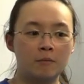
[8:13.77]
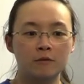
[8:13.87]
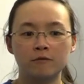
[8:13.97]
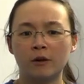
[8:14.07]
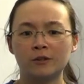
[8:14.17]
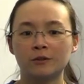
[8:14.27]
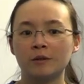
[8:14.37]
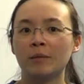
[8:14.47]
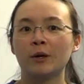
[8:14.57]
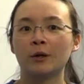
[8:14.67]

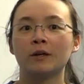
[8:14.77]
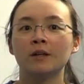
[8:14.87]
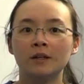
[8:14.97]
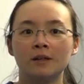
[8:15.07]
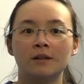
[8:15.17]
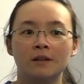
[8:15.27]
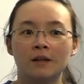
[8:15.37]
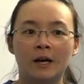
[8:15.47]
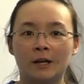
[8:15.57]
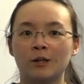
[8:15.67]
foster a better
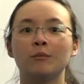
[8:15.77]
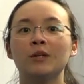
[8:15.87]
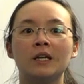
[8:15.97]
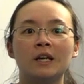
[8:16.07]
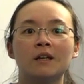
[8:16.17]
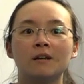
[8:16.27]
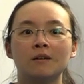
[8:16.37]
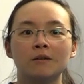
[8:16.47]
community